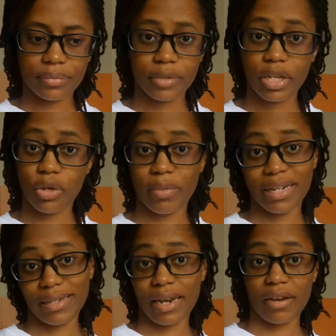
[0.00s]

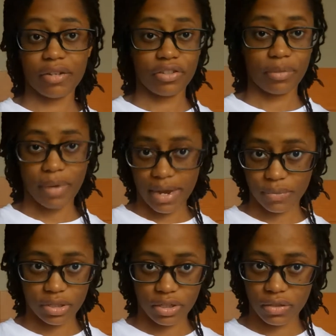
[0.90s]
humidity here in Japan,
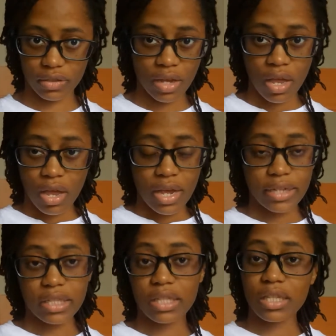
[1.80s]
which is,
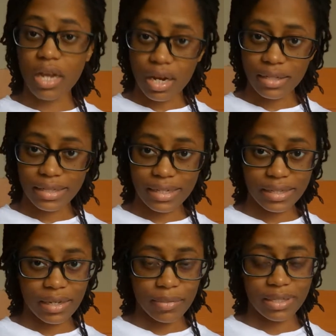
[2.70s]
it sucks in the
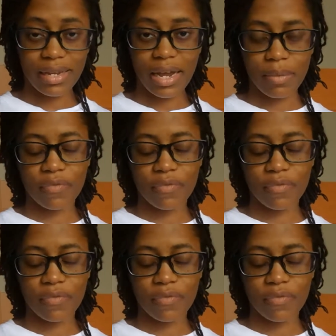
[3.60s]
summertime.